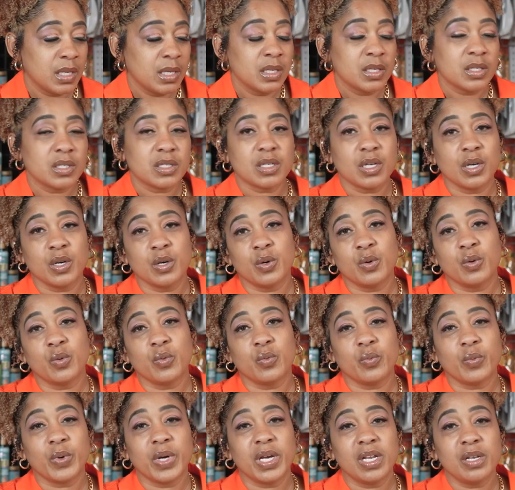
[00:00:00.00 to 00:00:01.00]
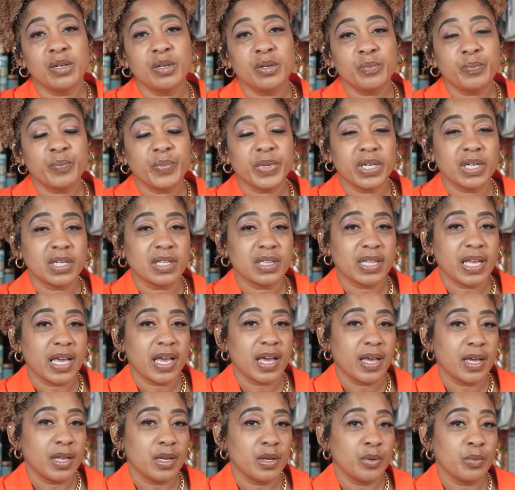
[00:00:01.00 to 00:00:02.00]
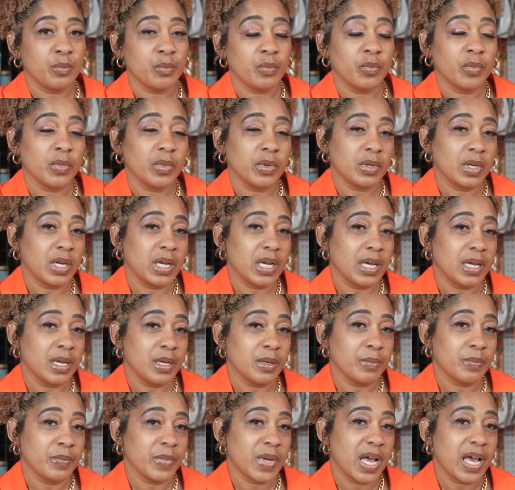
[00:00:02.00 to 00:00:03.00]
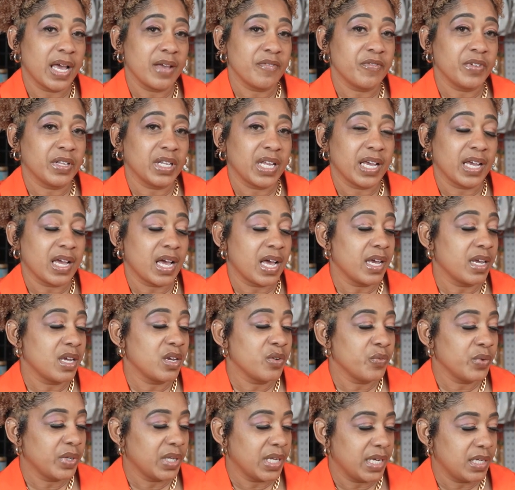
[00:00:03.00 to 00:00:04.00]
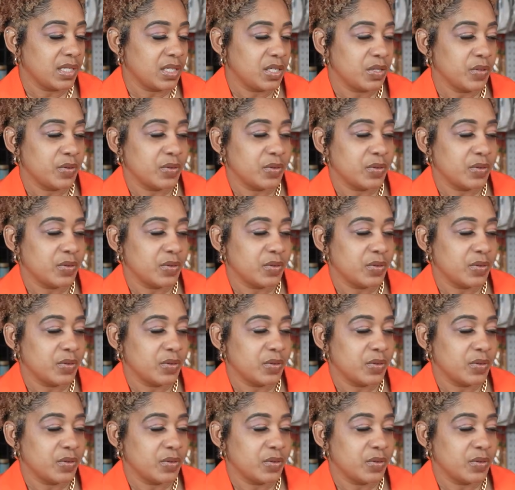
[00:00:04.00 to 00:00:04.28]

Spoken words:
So one book that I feel like I can relate to